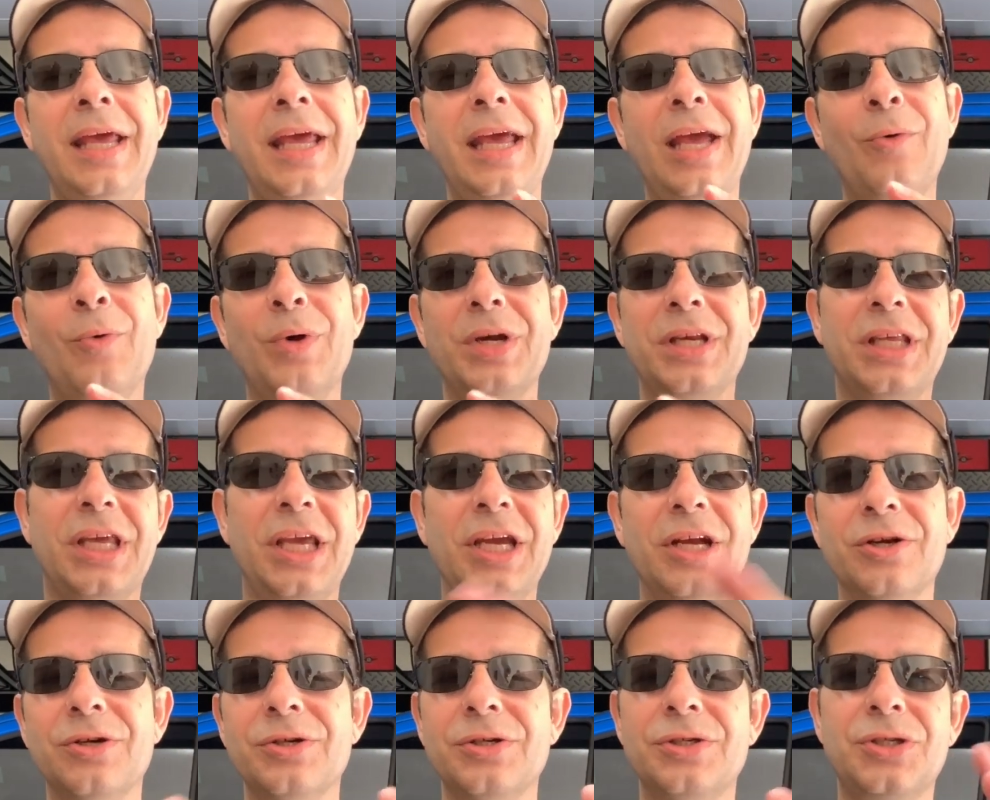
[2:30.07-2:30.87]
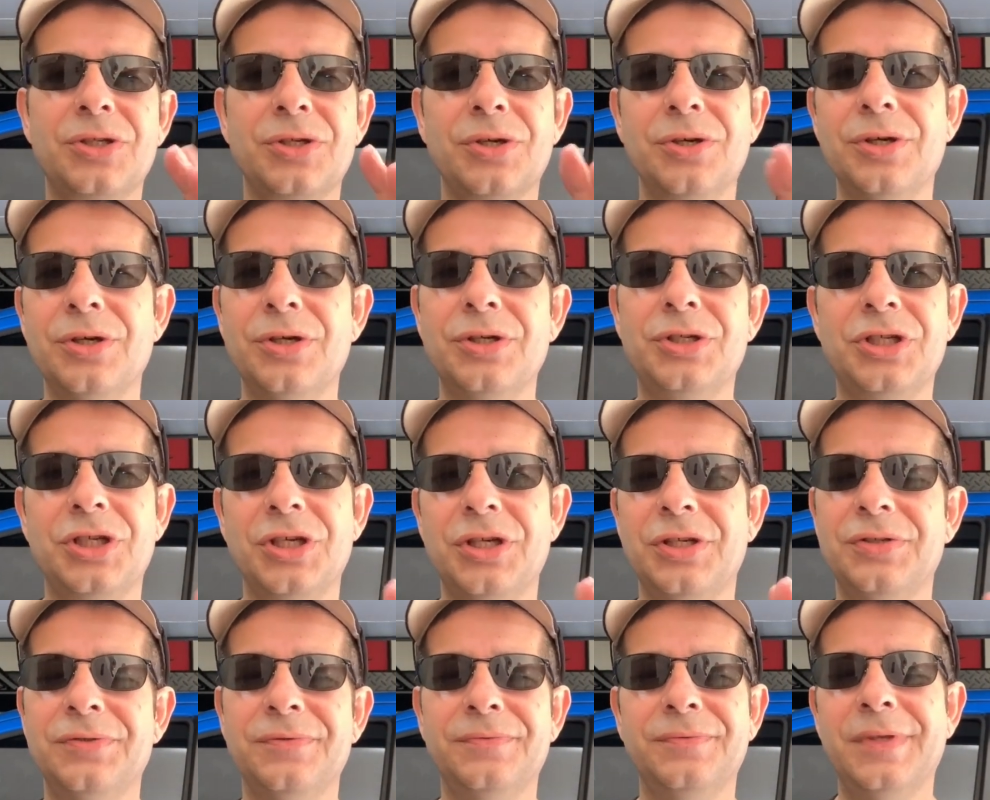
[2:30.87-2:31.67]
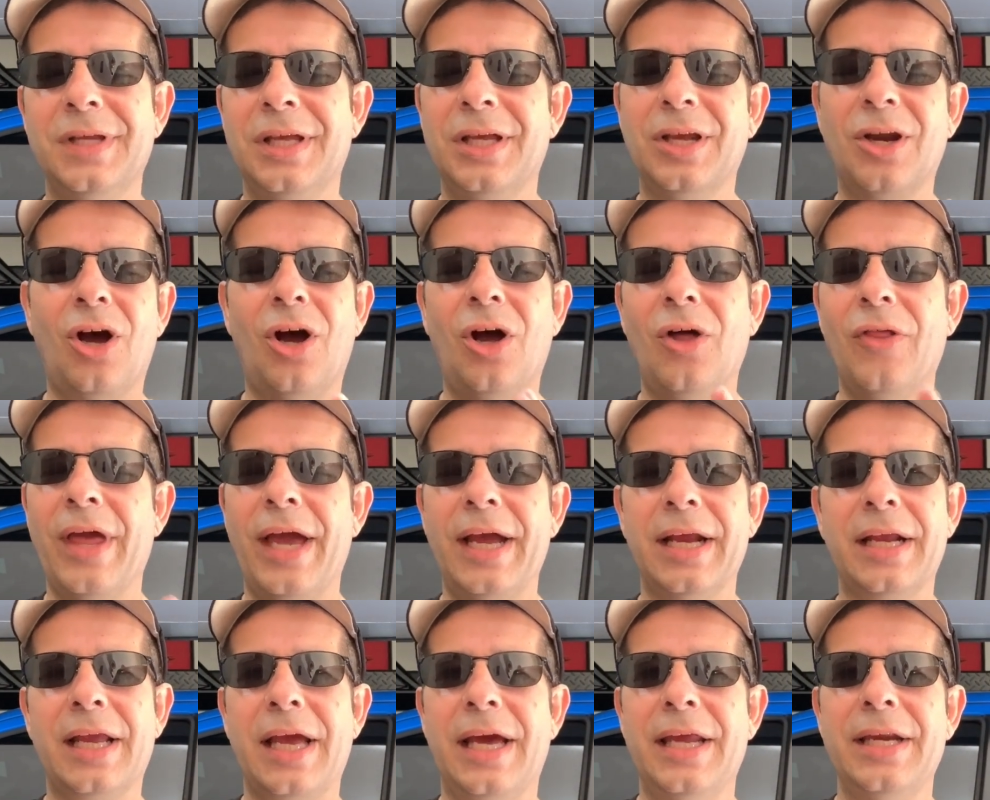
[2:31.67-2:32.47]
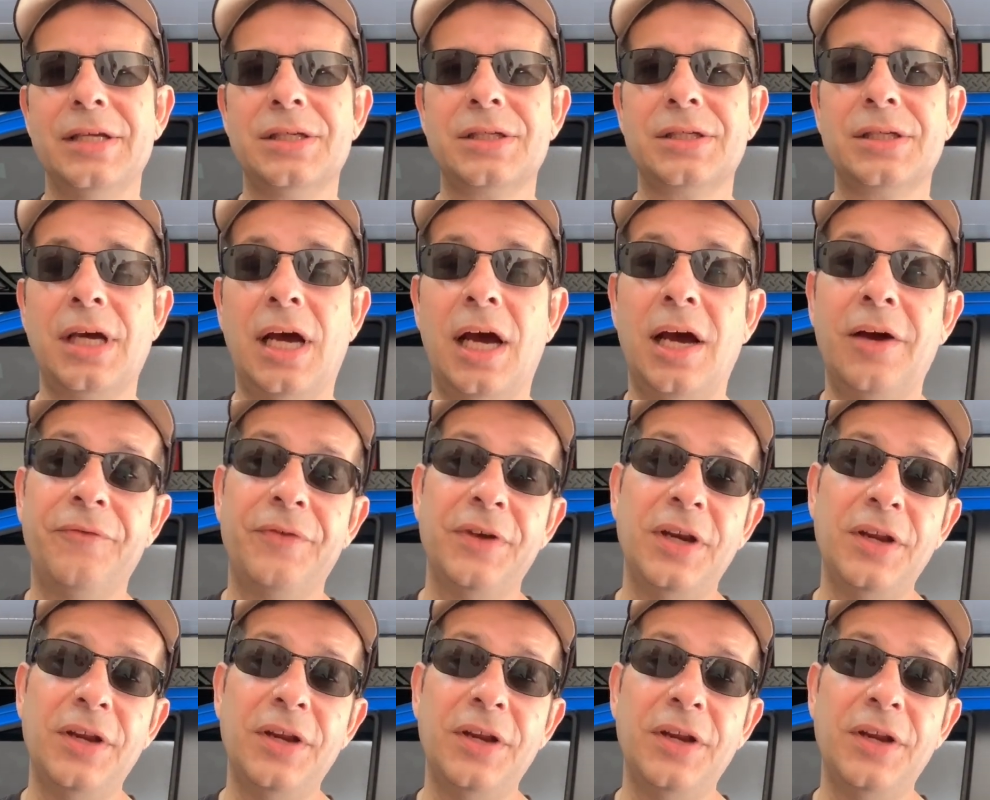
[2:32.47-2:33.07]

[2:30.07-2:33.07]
it would gear search and all that kind of stuff.